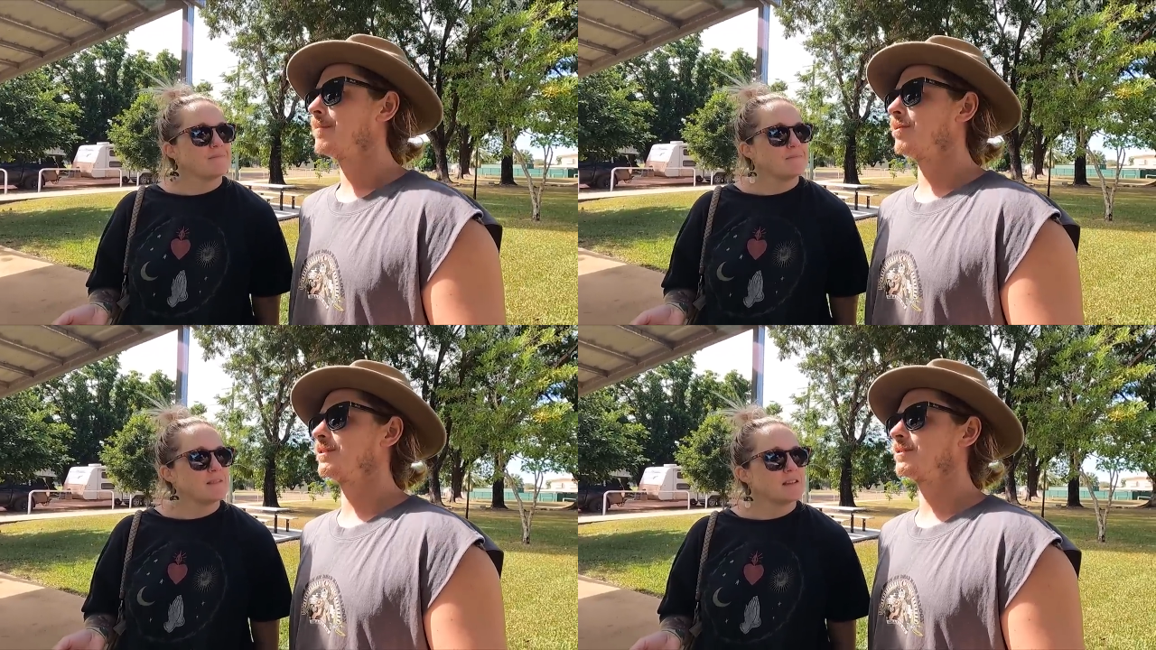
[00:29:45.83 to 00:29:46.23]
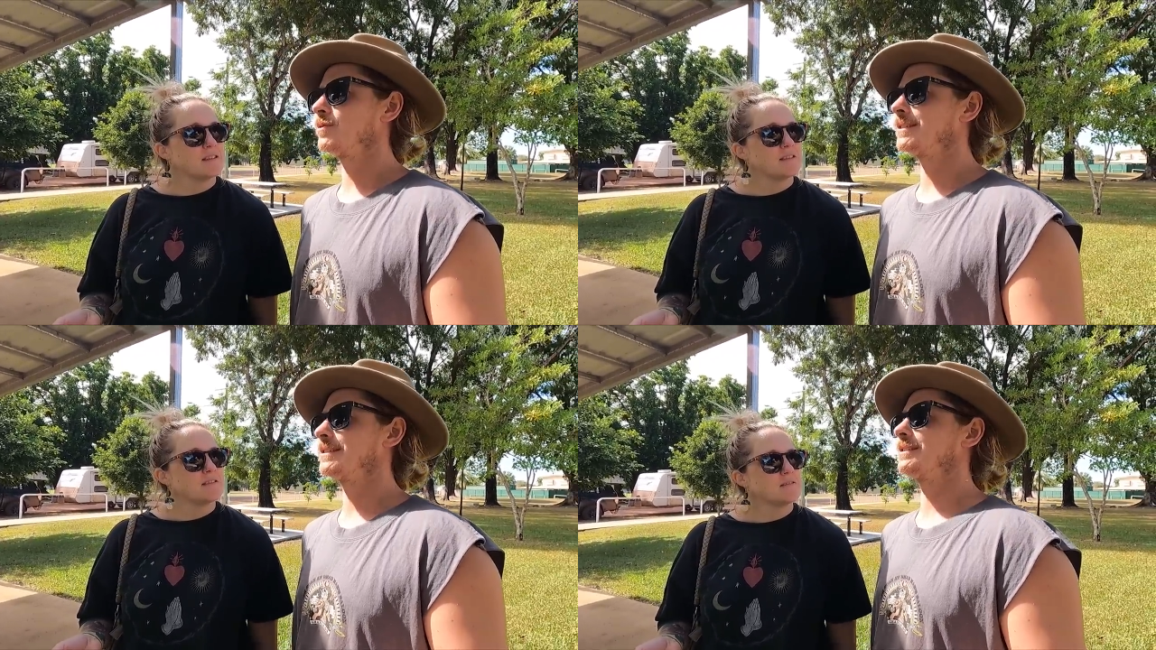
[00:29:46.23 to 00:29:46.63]
Speaker 1: But I just
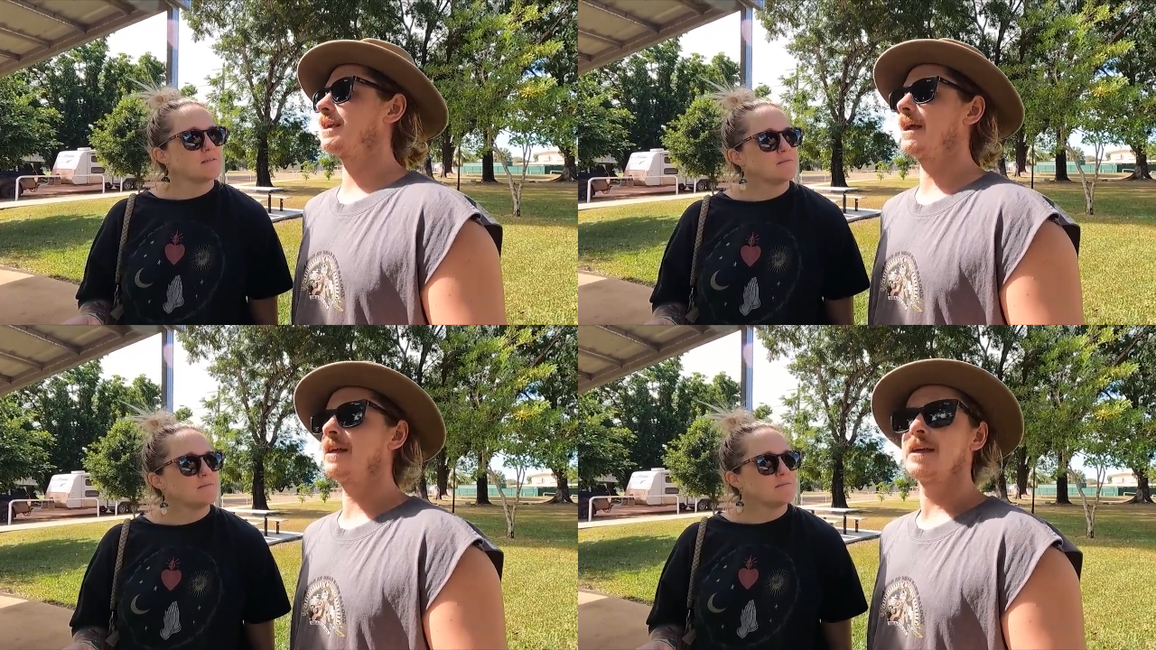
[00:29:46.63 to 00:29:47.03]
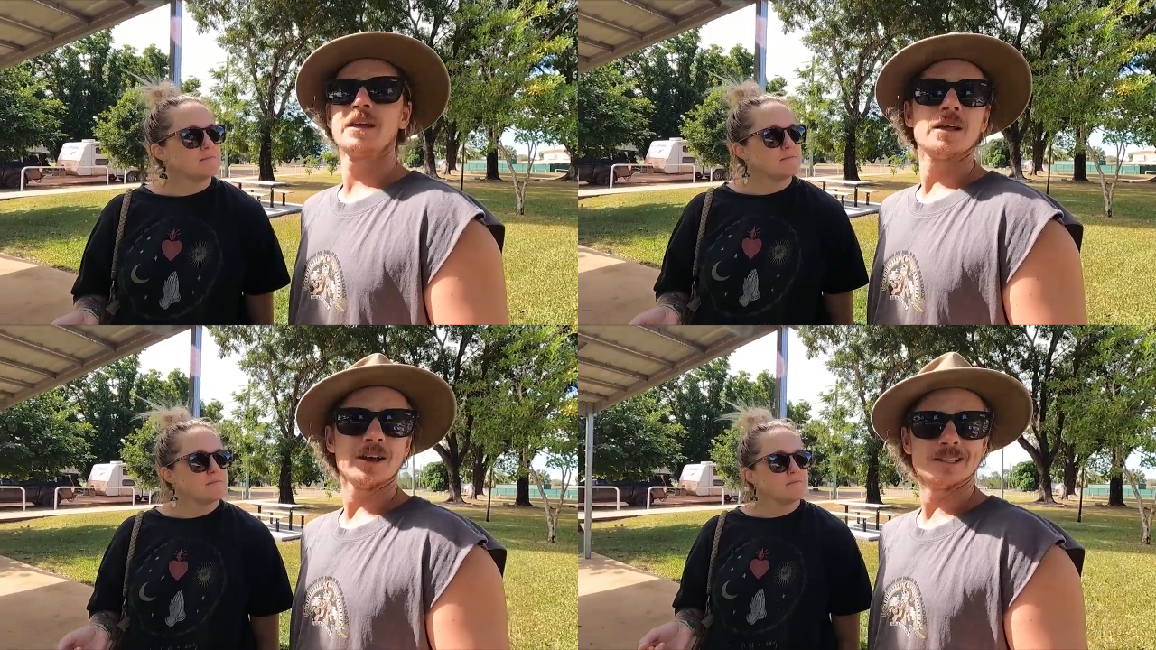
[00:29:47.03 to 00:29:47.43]
wanted to say,
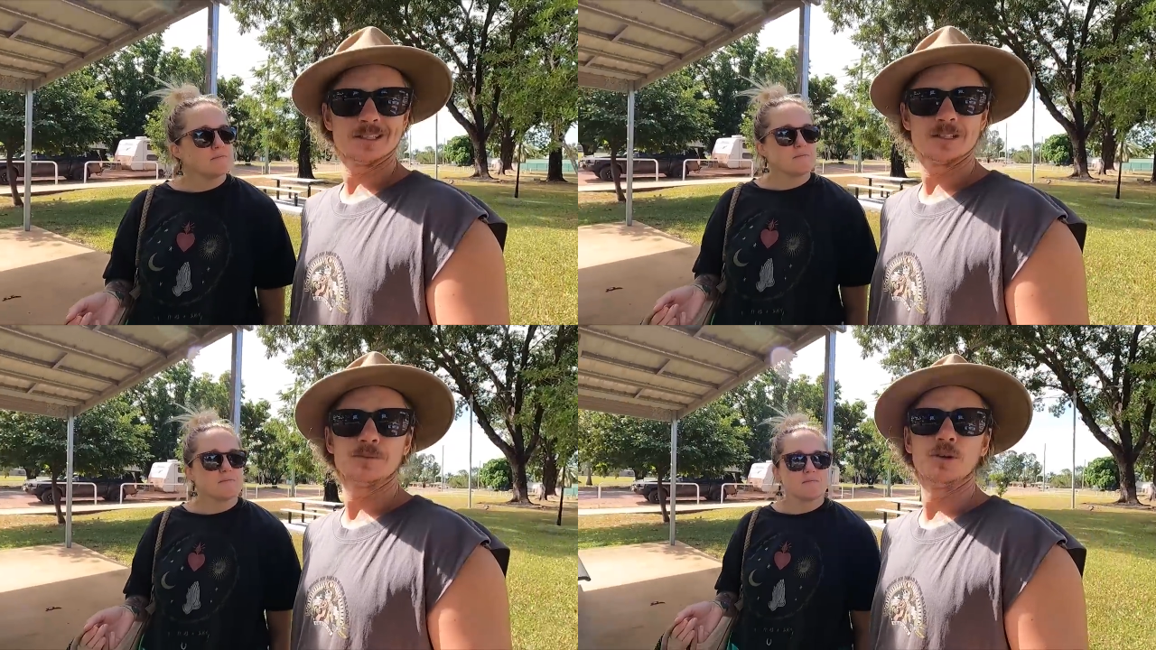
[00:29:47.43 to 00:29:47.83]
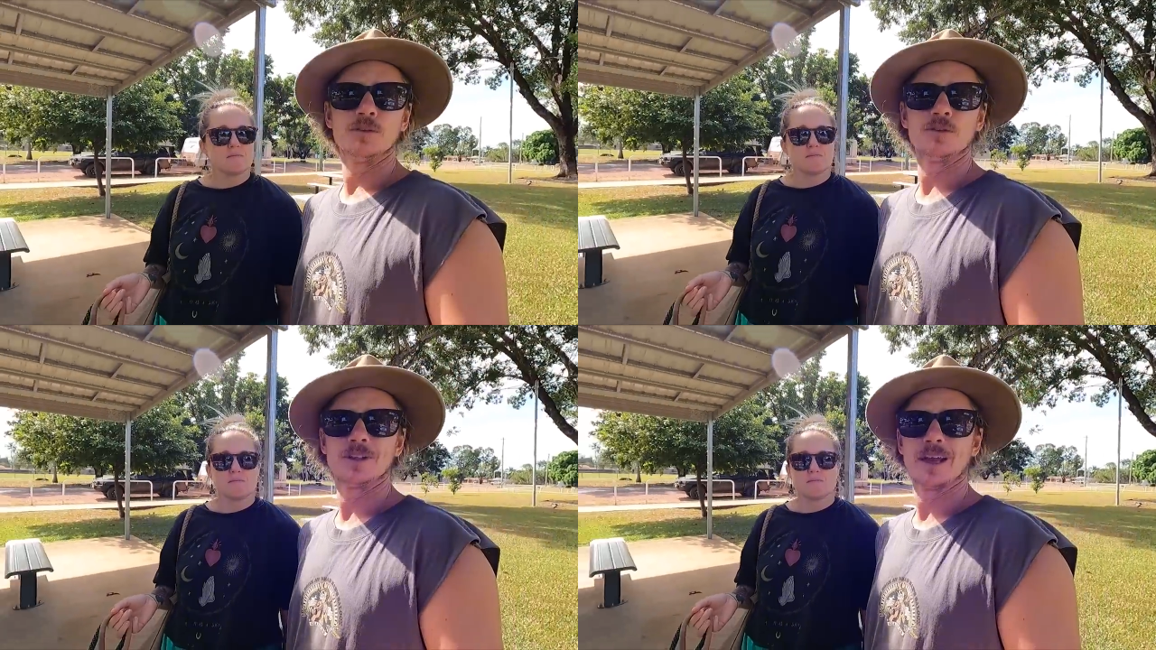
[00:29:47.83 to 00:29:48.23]
like, this is
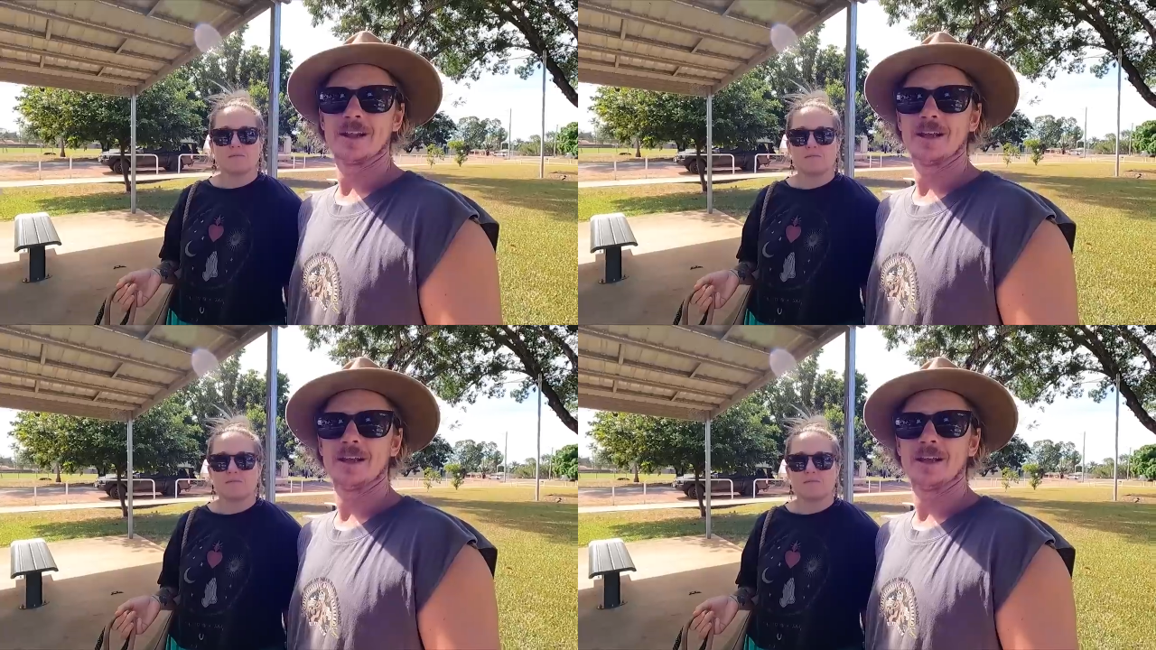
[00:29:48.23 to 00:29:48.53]
beautiful down